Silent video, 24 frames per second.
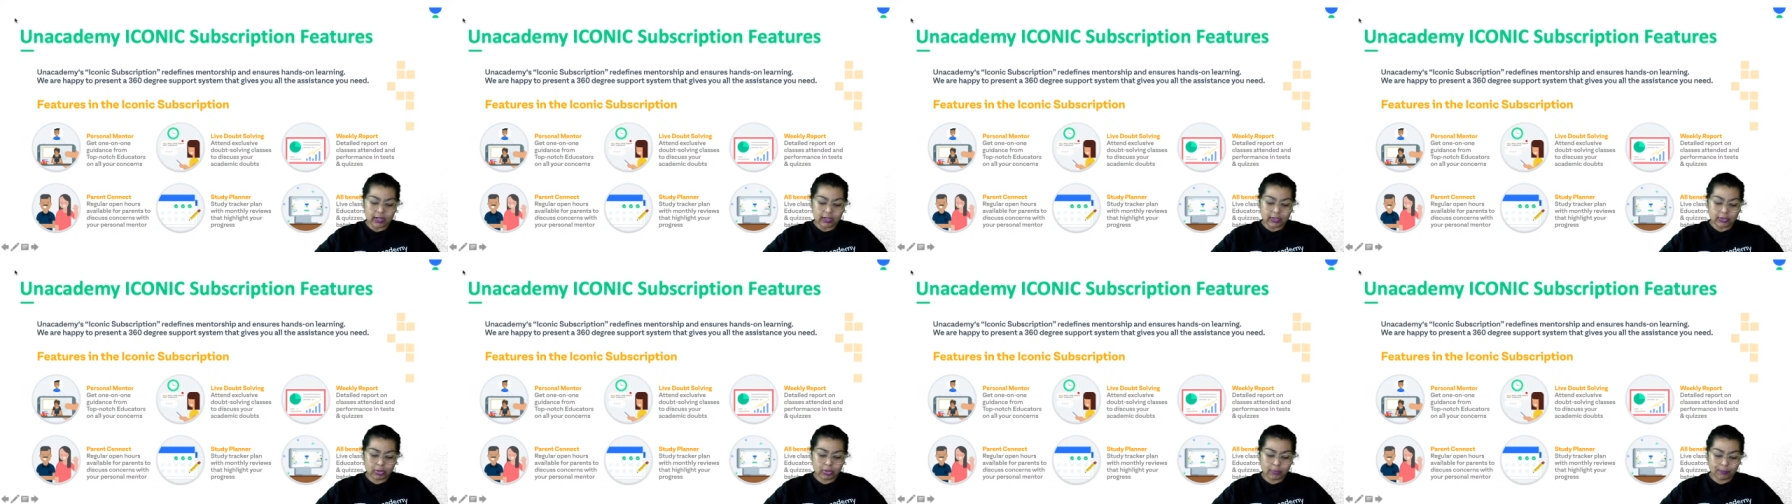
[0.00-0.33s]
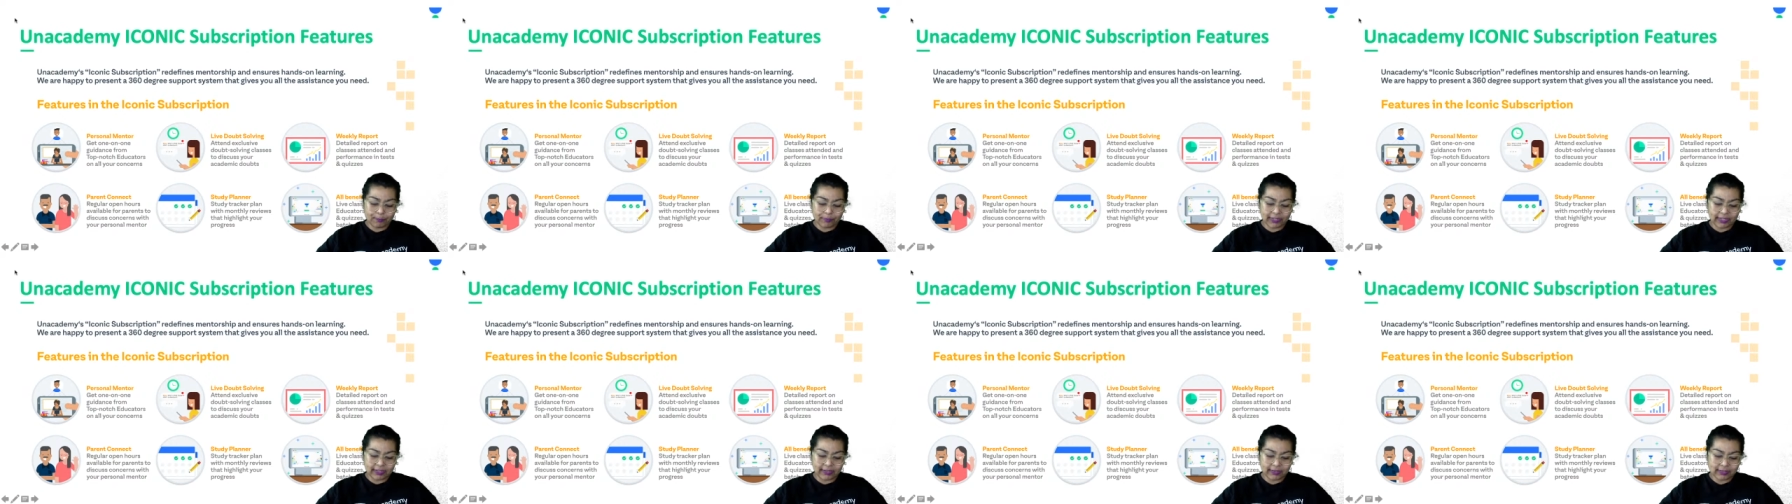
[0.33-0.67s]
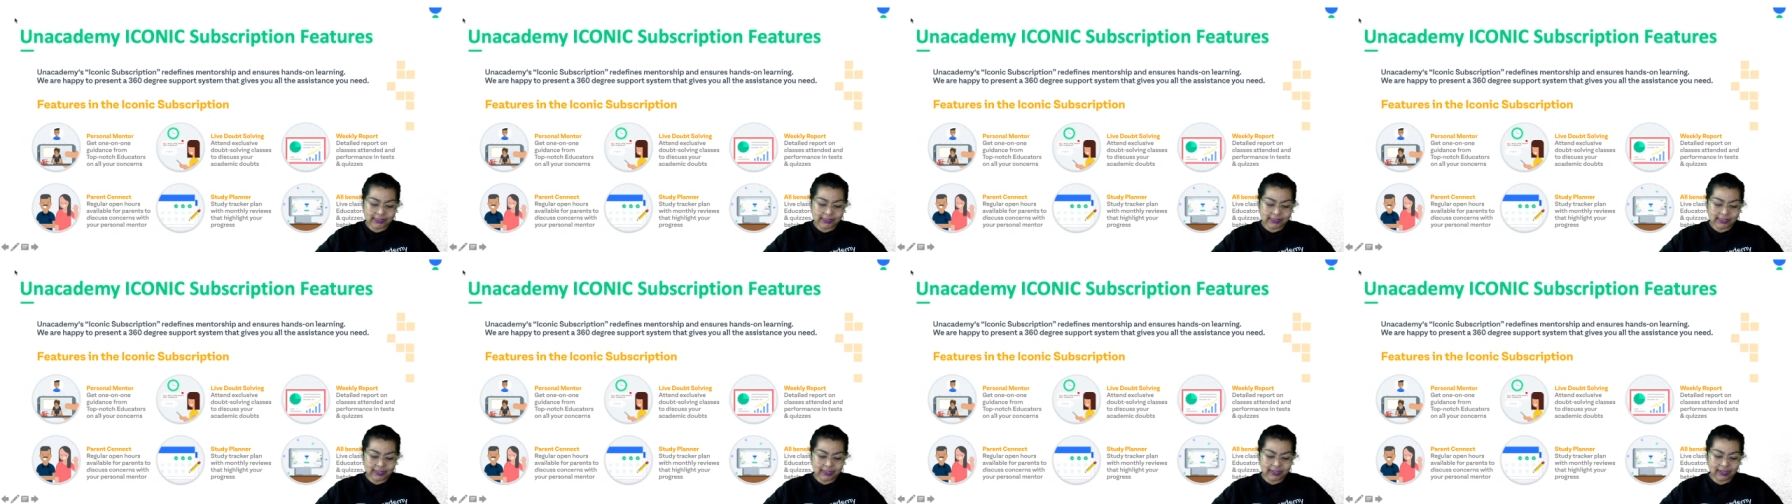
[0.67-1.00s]
your
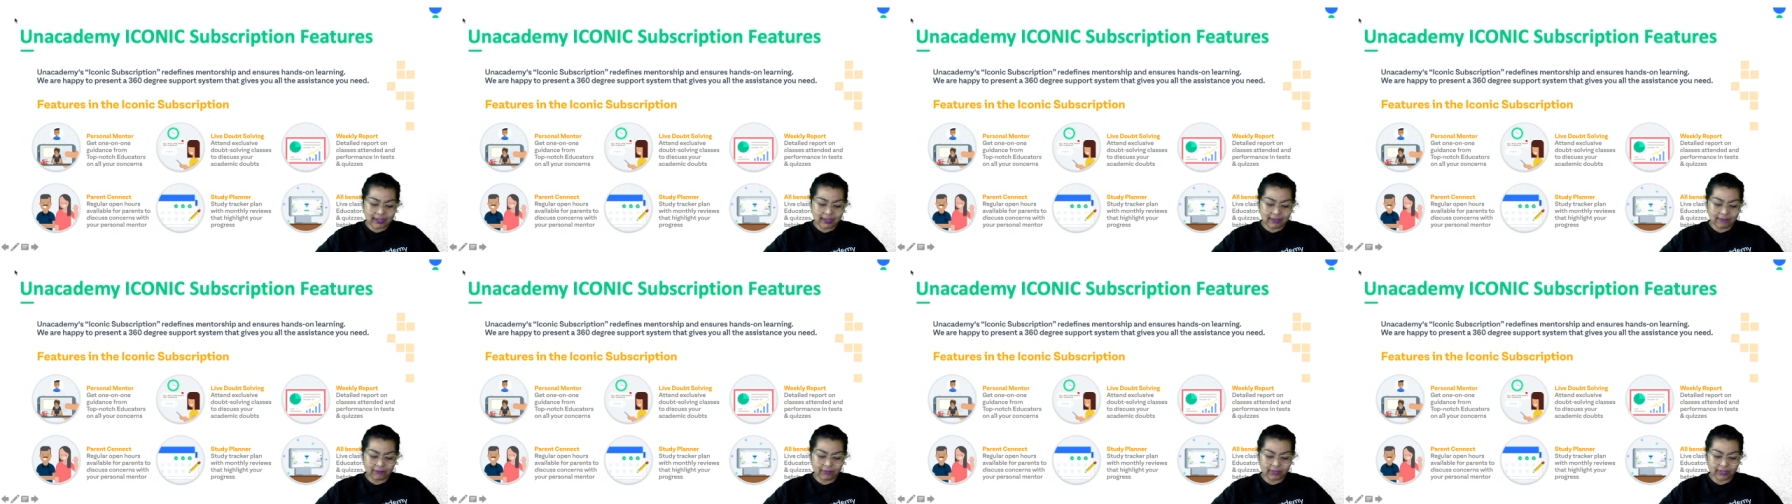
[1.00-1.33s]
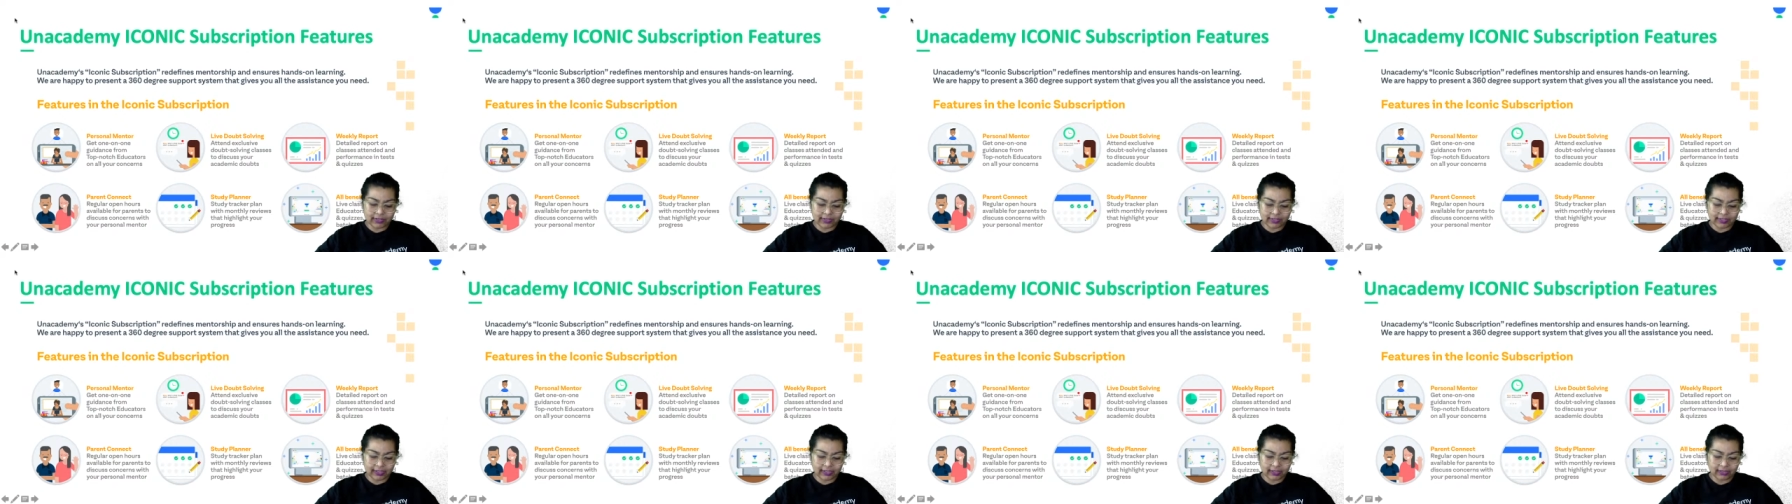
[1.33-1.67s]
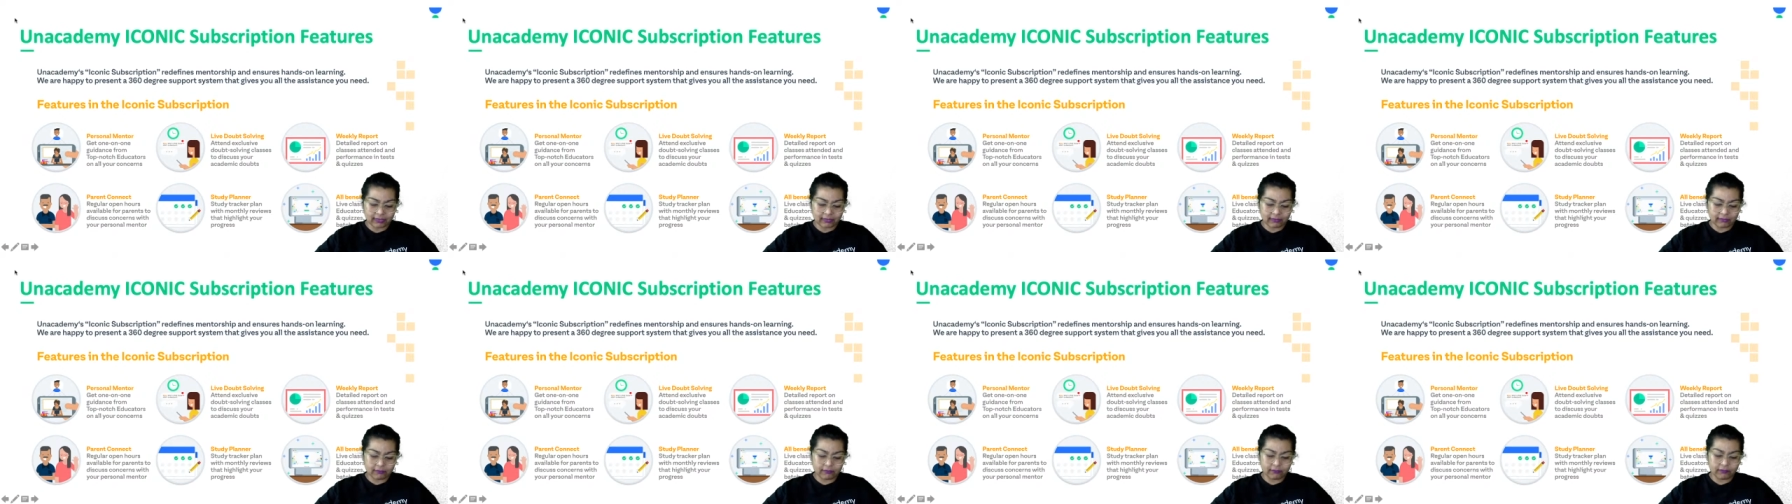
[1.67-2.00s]
parents can have a
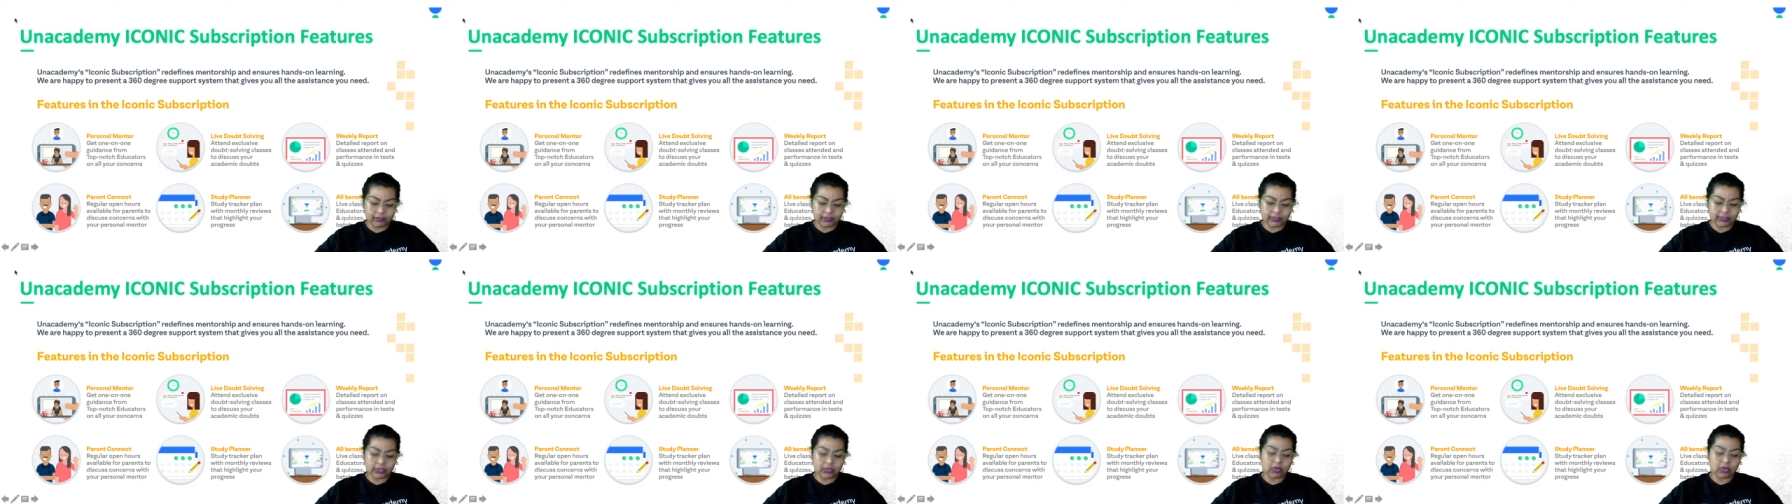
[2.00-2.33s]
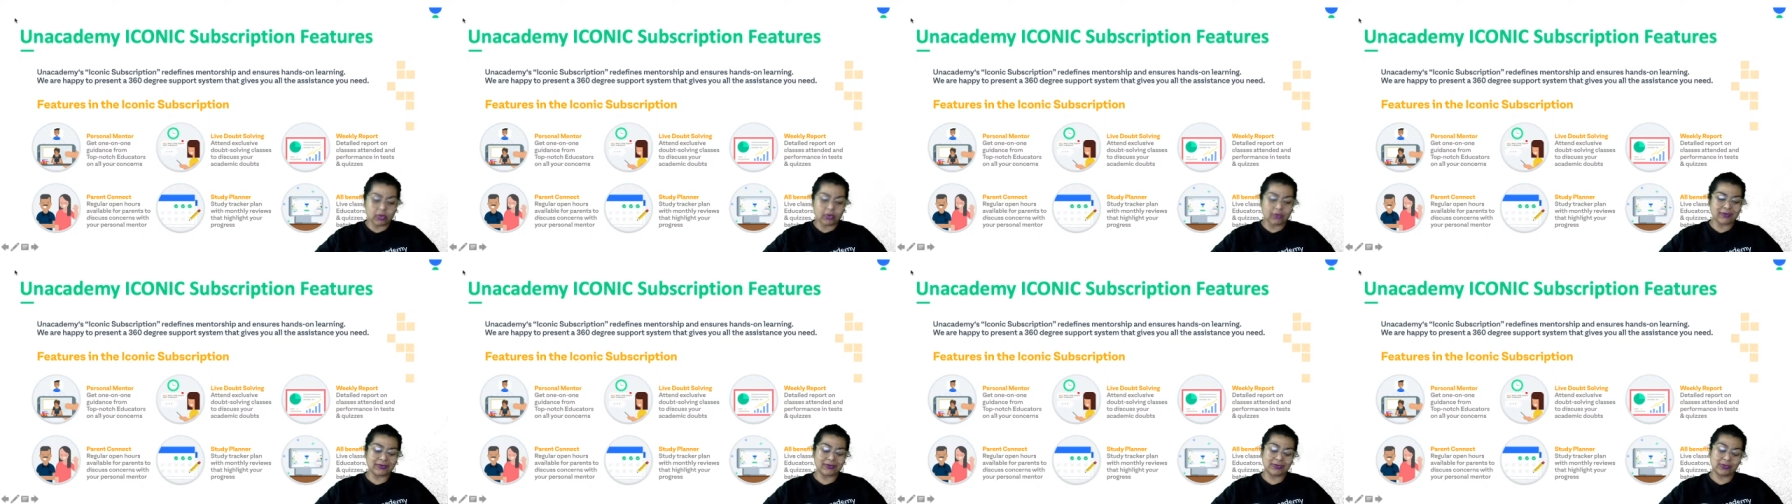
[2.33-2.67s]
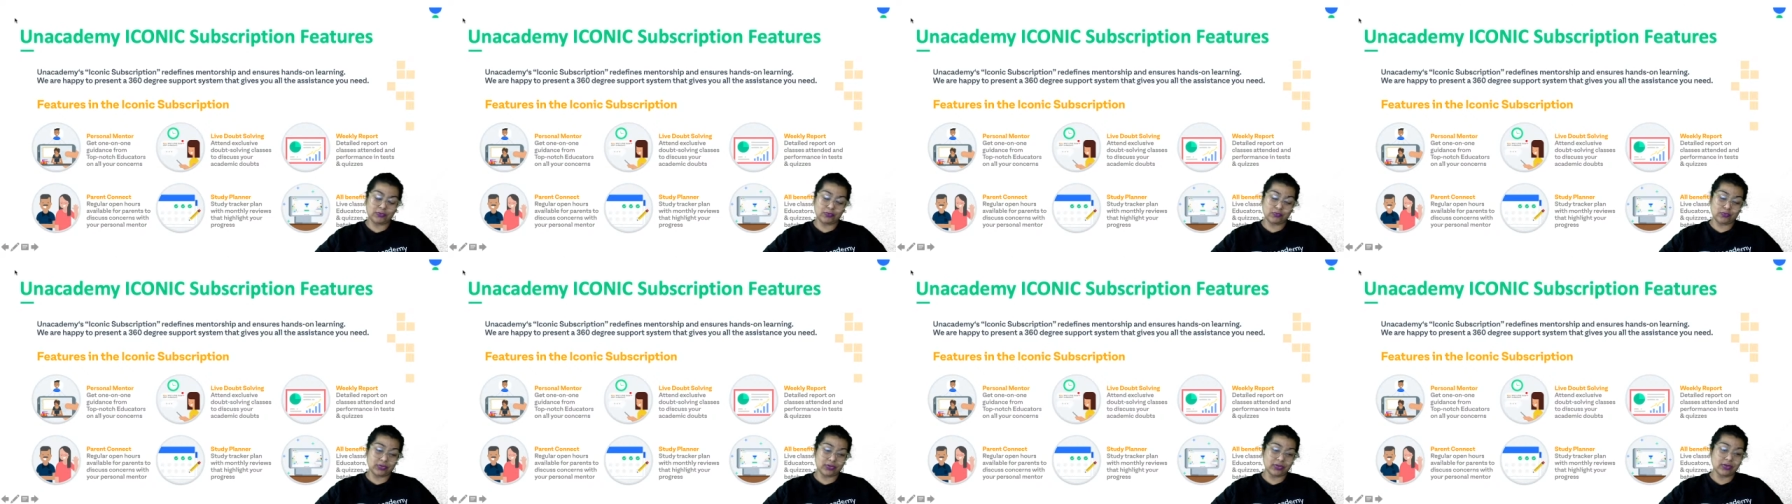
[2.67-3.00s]
connect with your
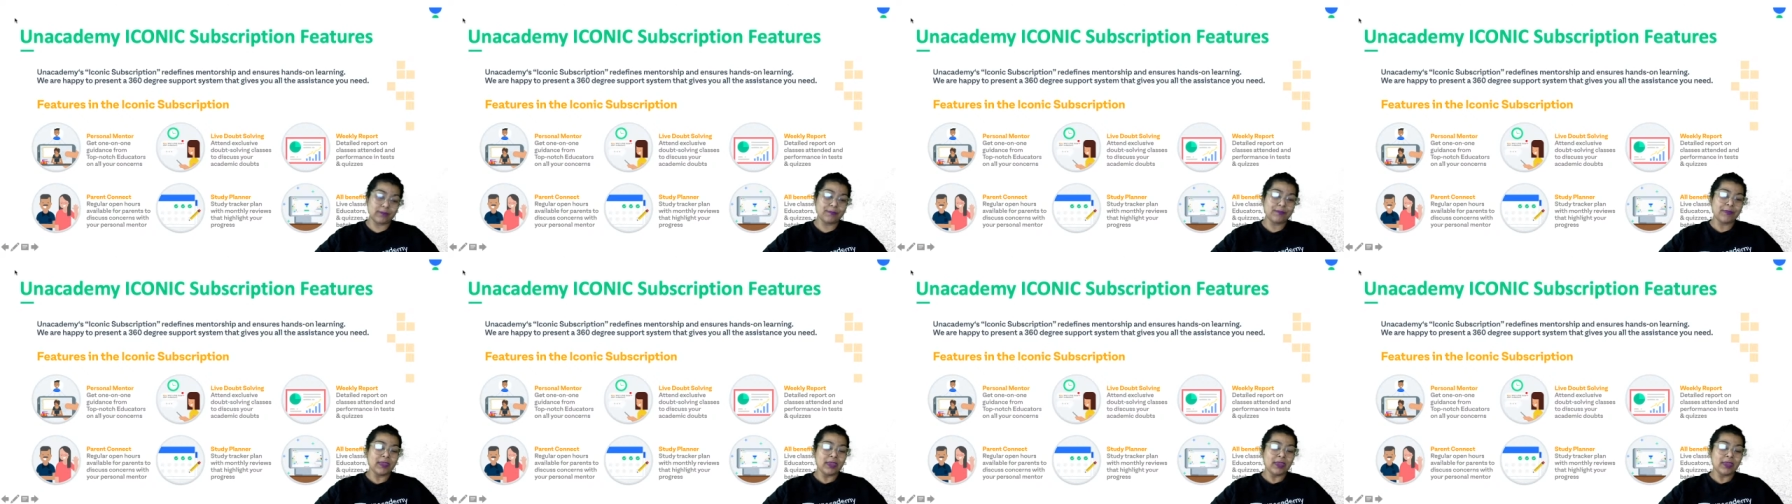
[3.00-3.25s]
tutor